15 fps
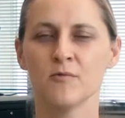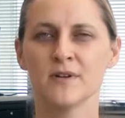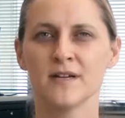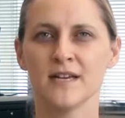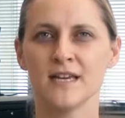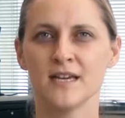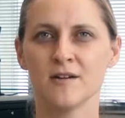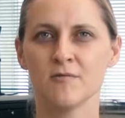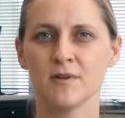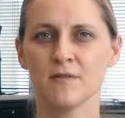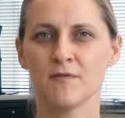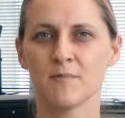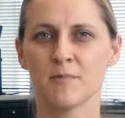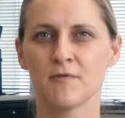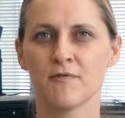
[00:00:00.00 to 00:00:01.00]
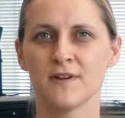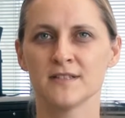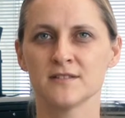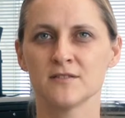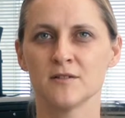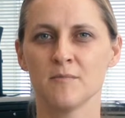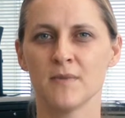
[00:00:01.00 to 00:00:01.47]
we're here with
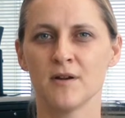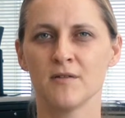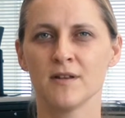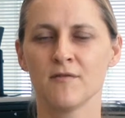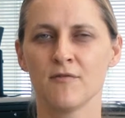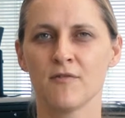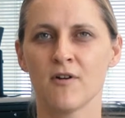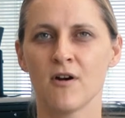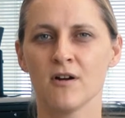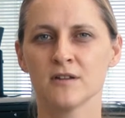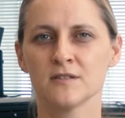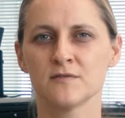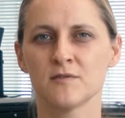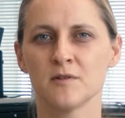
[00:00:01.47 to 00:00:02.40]
Professor Merritt Fox